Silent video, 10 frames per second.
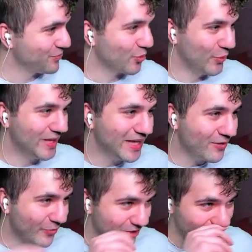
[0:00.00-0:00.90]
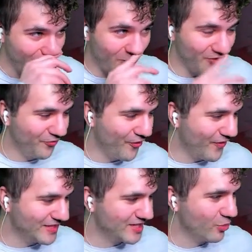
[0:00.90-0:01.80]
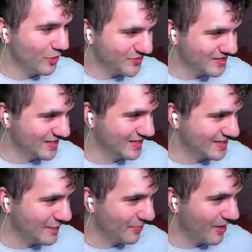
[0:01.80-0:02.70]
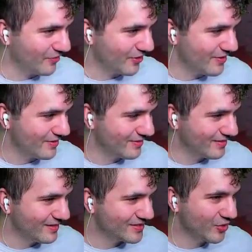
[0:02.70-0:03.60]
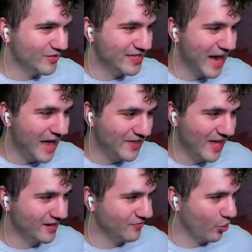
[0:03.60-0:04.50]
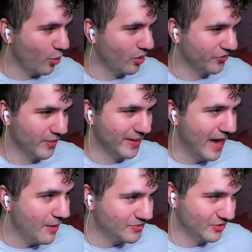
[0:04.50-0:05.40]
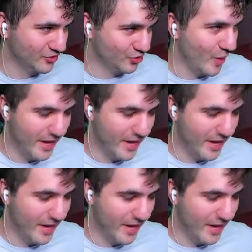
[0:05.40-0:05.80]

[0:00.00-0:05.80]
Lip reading: We can get rid of the Portal to Phyrexia with the Cityscape Leveler. So it's not the end of the world here, but now I'm starting to sweat.